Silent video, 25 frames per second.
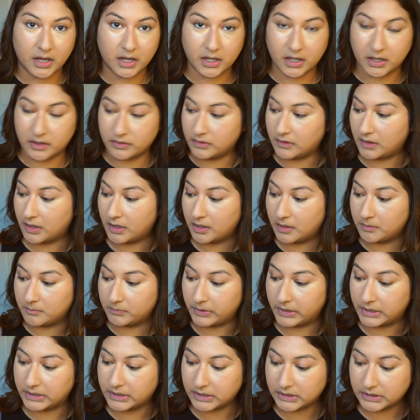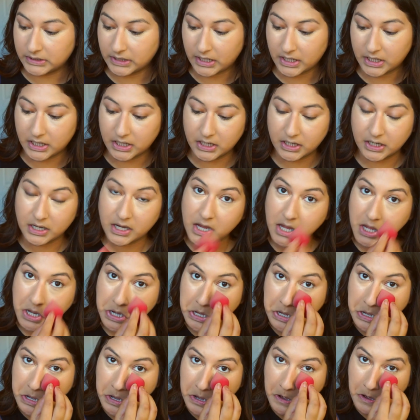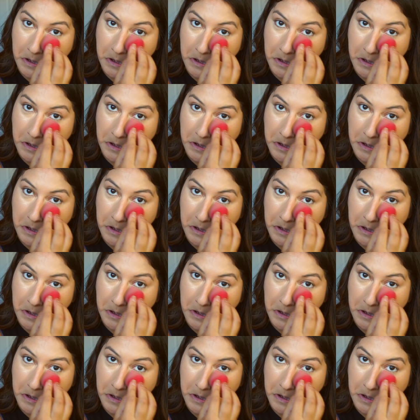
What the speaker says: And then blending that in.